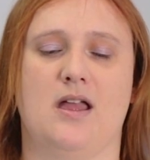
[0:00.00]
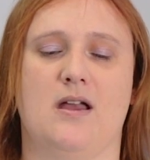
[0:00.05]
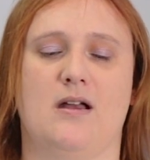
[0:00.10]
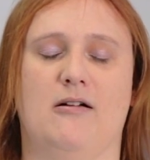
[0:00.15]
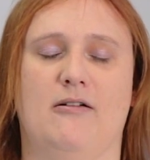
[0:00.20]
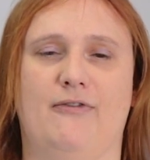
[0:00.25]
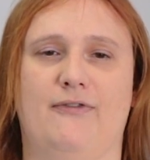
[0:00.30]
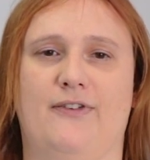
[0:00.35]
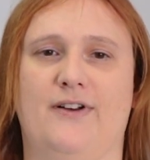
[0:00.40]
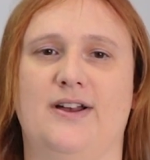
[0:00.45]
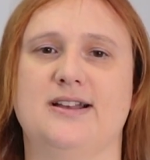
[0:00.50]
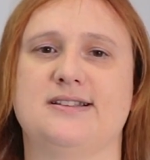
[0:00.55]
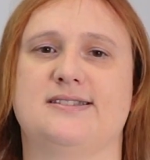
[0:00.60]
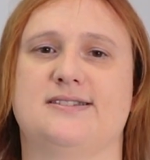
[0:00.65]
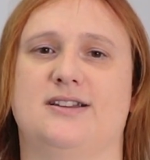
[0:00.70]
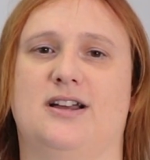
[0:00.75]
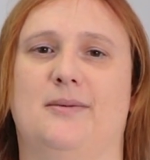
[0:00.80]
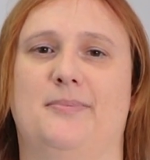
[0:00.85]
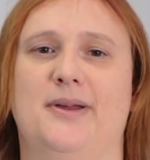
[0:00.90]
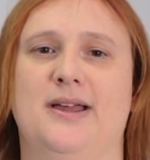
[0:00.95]
First
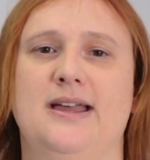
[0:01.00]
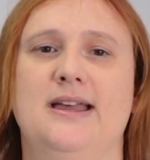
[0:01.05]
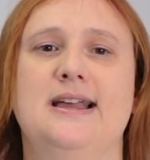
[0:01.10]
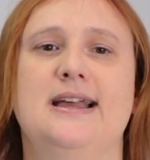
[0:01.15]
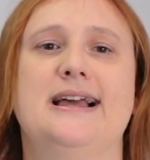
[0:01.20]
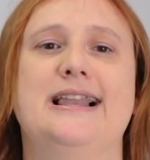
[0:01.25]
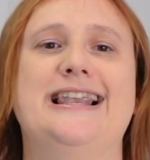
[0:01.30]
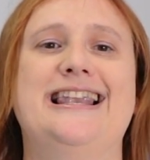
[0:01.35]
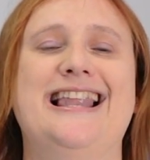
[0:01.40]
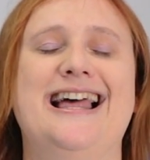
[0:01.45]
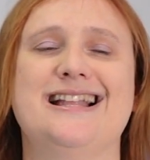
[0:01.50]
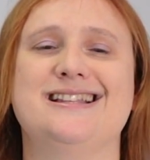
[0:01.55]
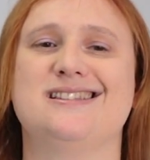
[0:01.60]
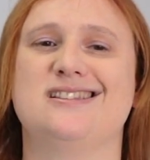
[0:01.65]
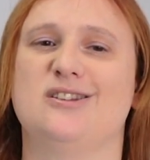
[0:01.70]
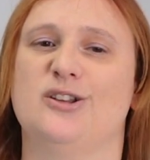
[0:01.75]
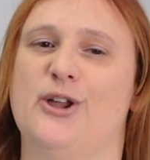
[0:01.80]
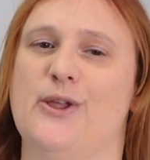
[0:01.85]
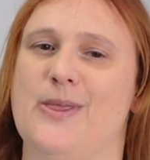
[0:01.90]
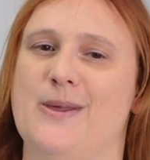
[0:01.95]
up, let's
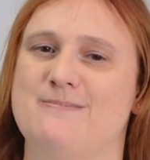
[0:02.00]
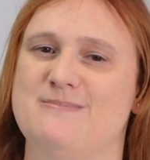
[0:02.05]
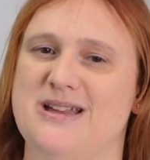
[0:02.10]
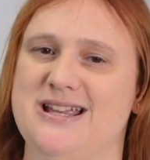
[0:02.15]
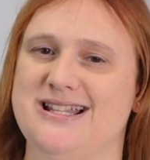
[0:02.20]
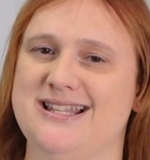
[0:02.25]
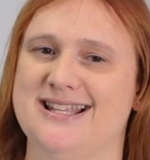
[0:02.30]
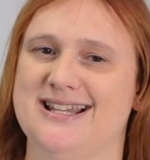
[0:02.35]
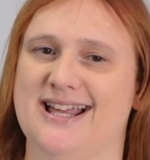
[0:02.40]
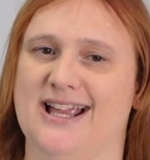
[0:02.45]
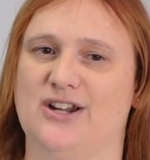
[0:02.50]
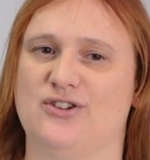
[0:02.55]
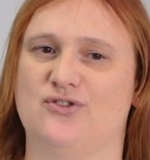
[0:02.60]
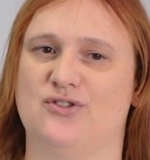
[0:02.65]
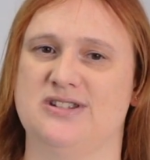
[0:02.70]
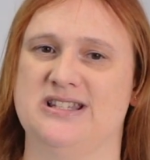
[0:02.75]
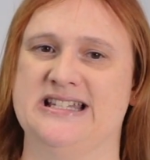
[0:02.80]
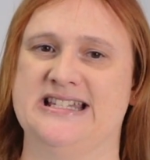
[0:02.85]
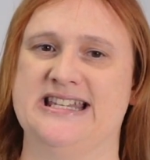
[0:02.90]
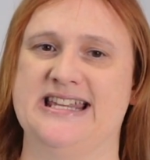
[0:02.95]
look at the mains
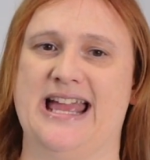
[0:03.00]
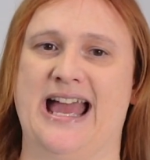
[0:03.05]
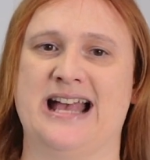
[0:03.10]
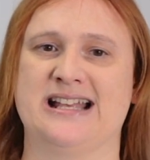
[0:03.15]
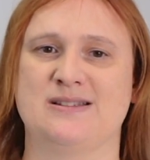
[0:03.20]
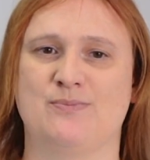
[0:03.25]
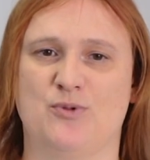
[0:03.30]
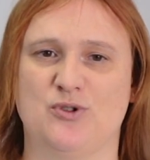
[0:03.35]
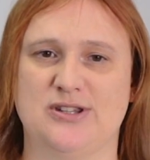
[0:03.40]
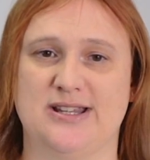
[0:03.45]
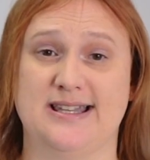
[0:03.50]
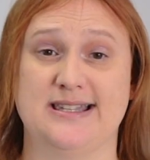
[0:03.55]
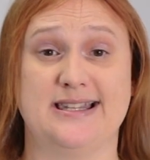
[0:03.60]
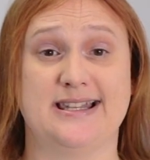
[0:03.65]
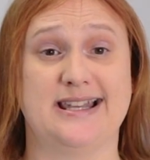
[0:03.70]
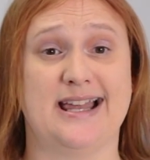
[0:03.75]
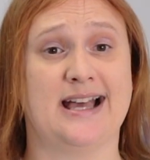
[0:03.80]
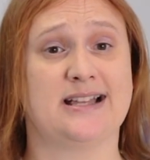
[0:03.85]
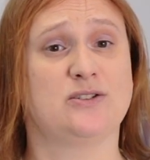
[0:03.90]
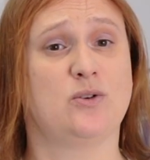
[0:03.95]
electricity as
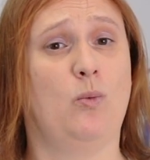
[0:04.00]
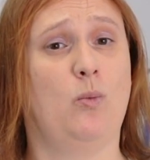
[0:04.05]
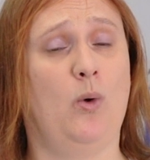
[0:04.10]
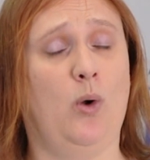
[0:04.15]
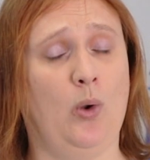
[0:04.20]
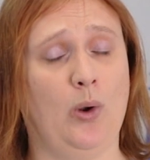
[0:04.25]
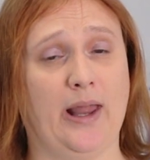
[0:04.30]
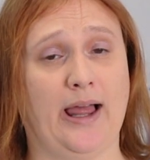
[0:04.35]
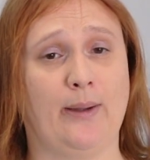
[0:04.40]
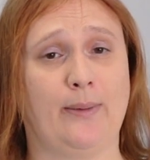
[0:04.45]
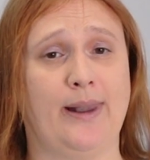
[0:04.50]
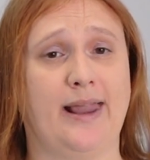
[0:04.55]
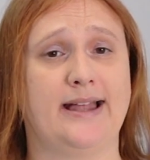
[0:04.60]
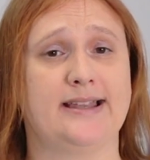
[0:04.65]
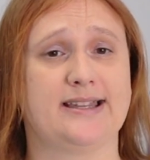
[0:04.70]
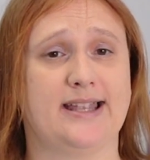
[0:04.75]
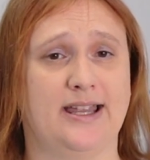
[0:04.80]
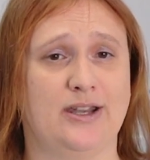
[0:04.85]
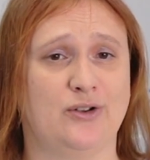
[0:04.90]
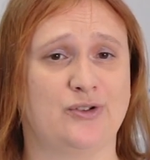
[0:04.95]
presented at a wall
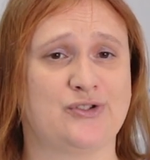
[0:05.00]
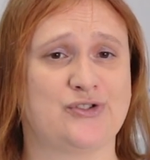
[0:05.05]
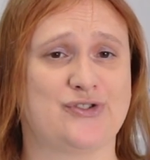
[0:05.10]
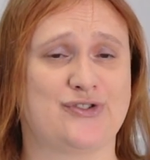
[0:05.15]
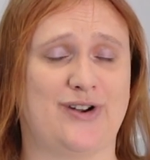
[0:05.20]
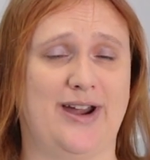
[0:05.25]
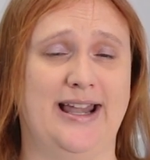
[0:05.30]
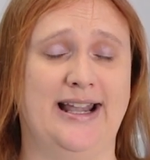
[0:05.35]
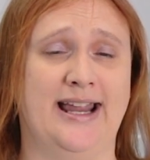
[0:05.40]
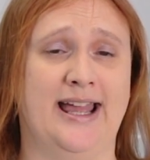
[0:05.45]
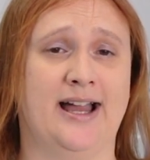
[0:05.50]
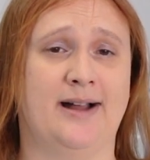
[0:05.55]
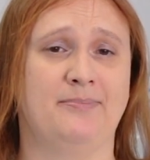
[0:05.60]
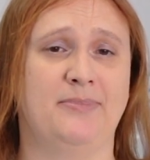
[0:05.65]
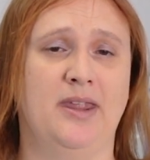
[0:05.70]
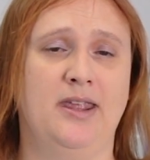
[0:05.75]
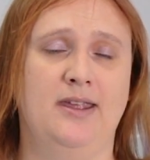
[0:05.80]
outlet in Australia.